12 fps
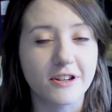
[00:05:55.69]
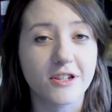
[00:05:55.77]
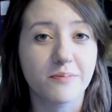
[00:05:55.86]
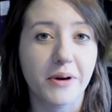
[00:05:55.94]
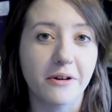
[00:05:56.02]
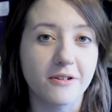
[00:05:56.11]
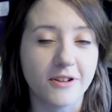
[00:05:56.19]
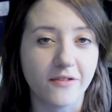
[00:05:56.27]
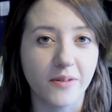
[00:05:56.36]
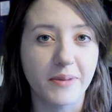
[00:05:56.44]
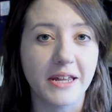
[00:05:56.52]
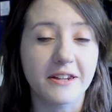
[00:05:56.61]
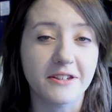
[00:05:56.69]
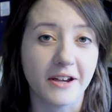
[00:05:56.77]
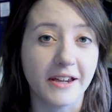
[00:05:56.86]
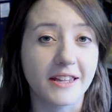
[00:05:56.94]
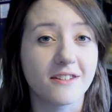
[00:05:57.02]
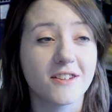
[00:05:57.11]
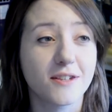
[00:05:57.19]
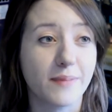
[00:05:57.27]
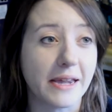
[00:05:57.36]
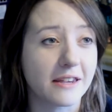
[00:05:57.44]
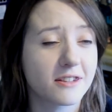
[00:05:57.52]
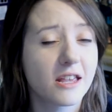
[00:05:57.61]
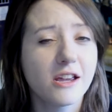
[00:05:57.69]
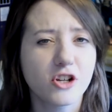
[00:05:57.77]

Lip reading: dispose of the Blitzer in space.